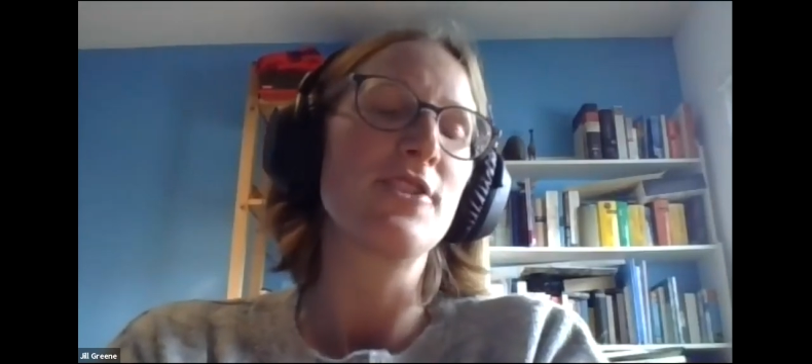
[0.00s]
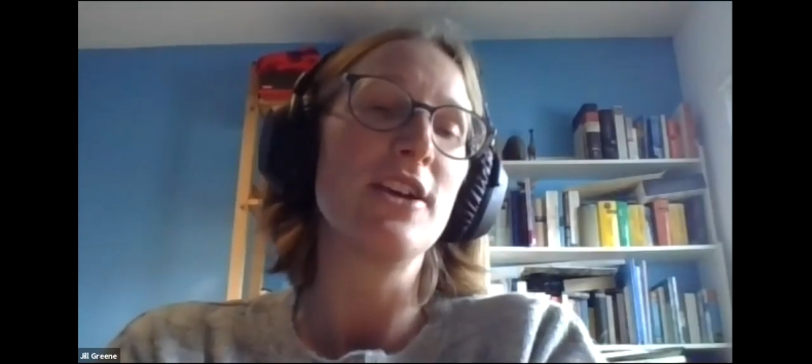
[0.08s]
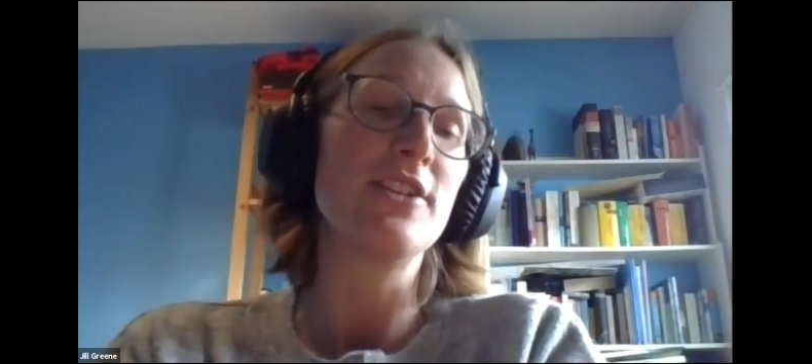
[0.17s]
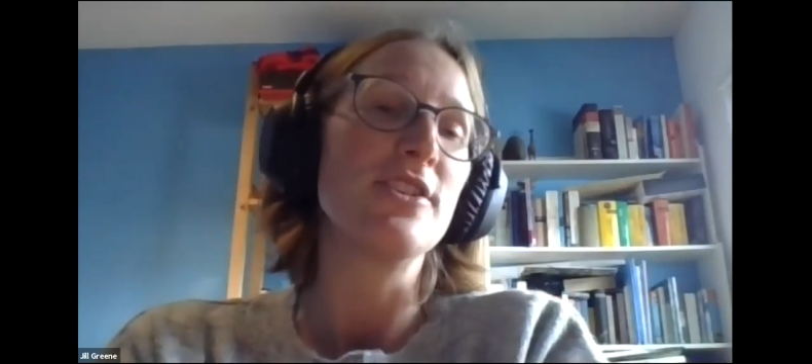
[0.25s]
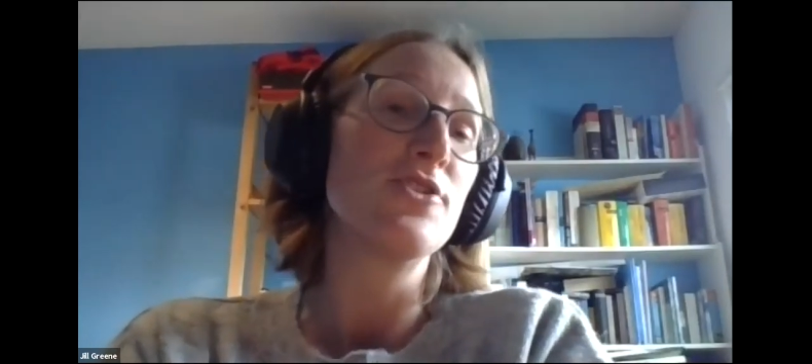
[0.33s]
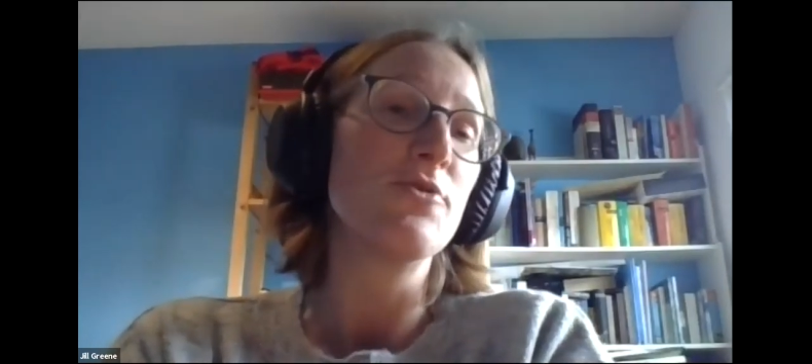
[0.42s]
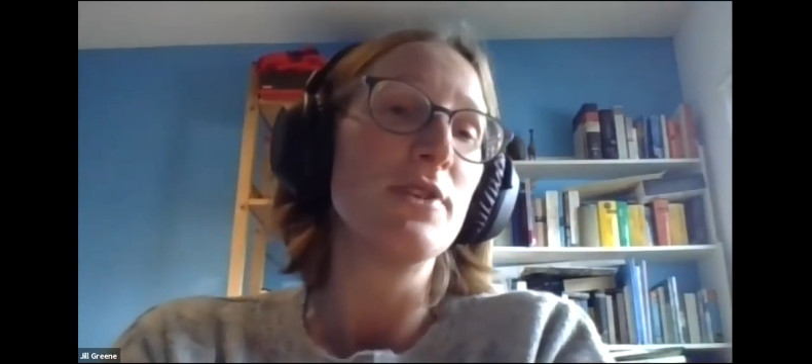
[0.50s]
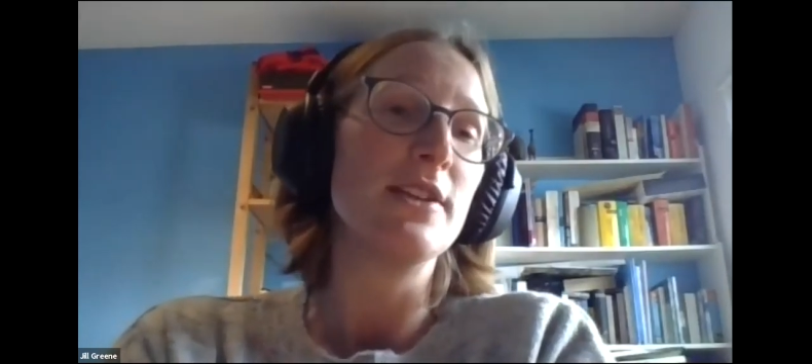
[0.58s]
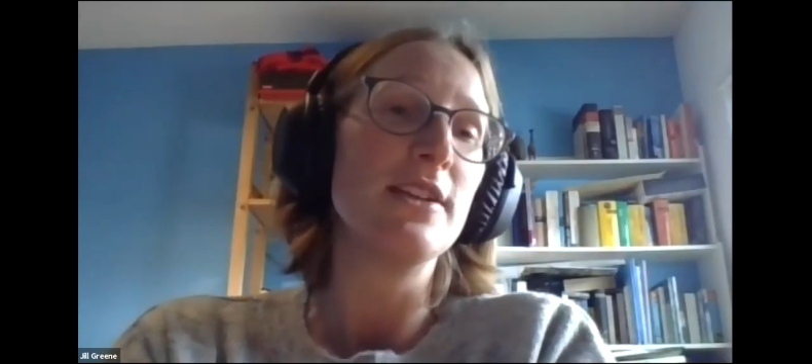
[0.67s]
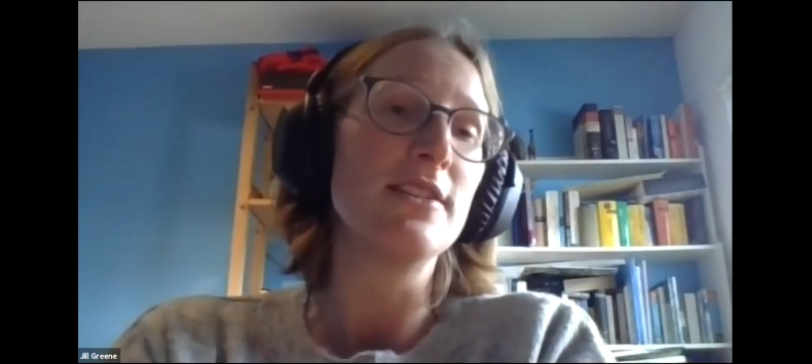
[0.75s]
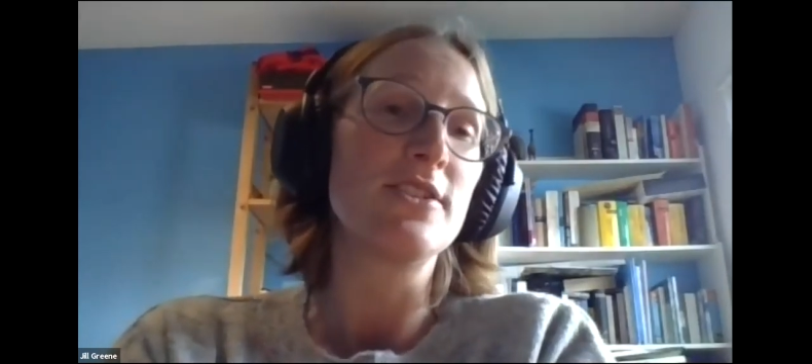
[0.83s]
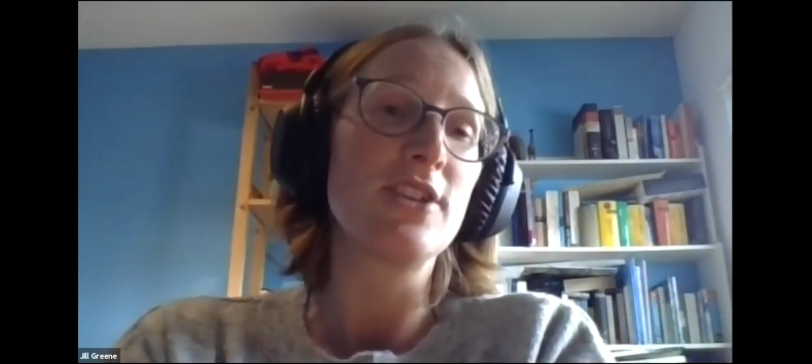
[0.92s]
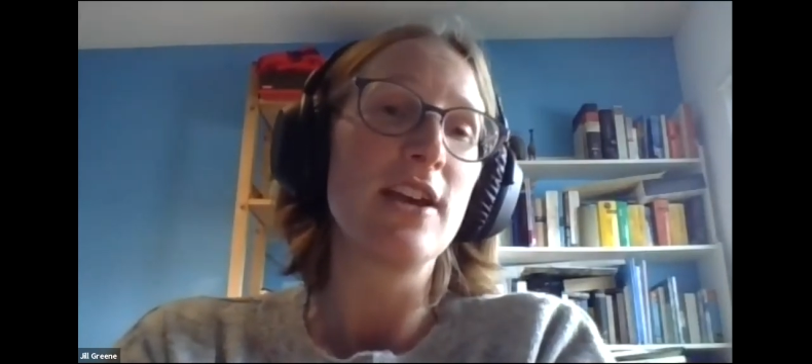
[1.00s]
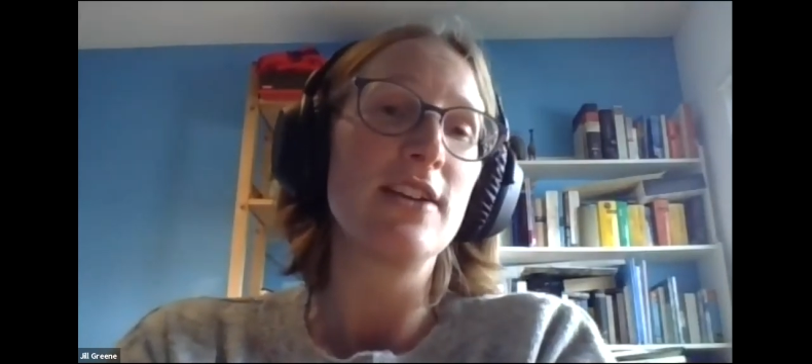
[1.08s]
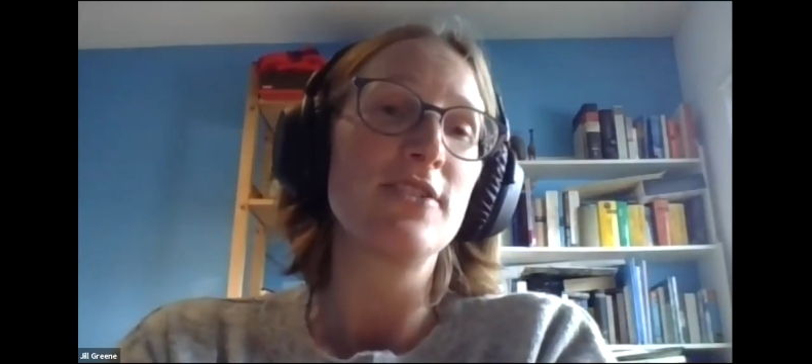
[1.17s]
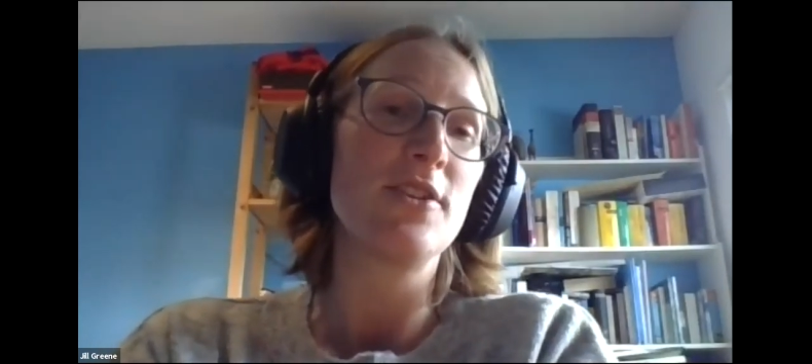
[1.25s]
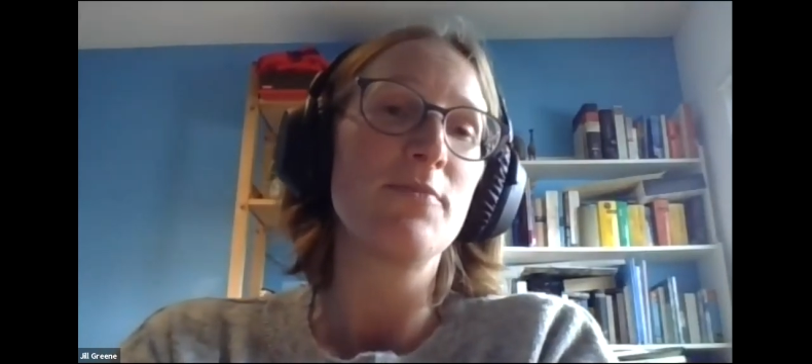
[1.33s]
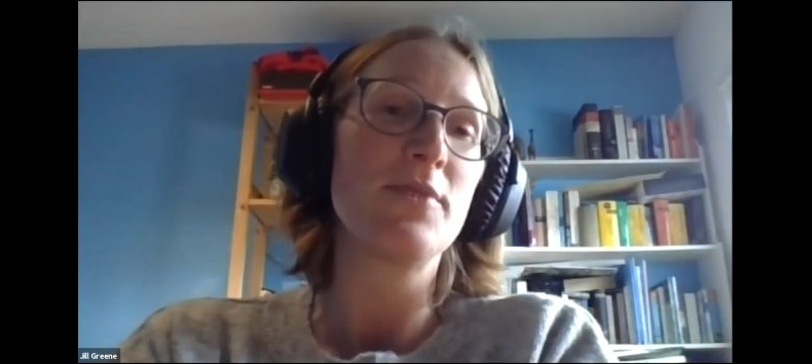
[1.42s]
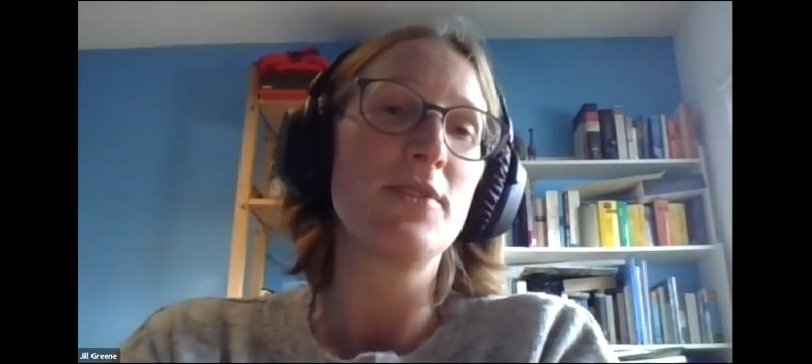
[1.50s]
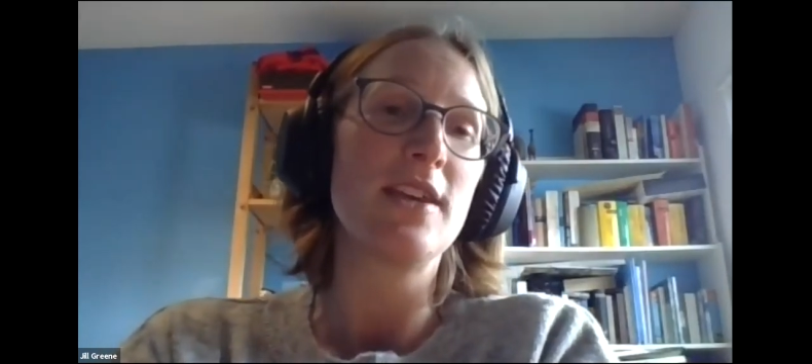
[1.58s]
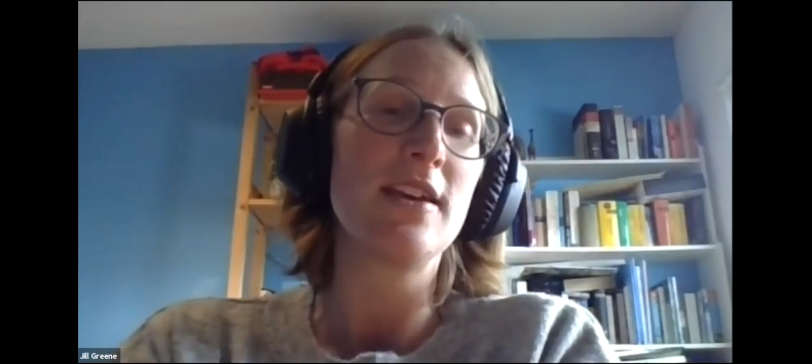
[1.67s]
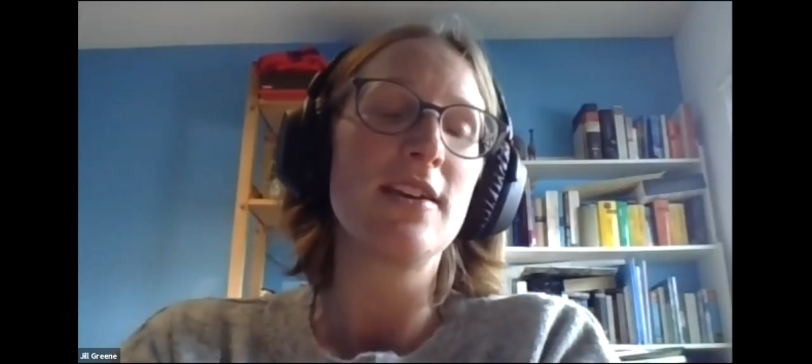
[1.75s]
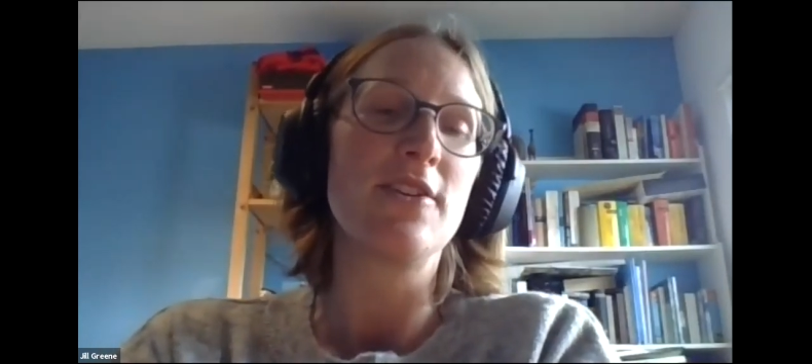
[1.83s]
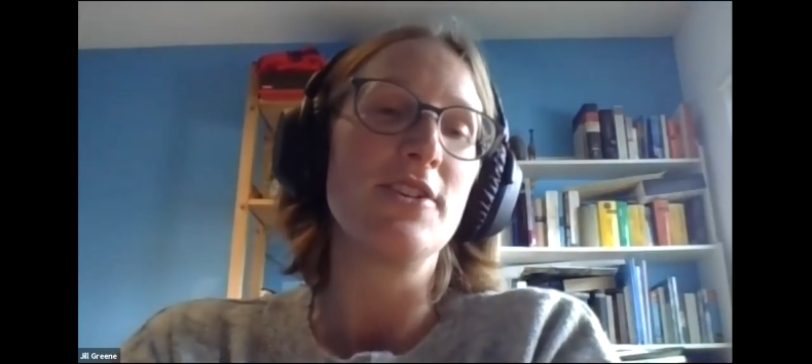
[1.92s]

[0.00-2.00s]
okay, do we need to change something,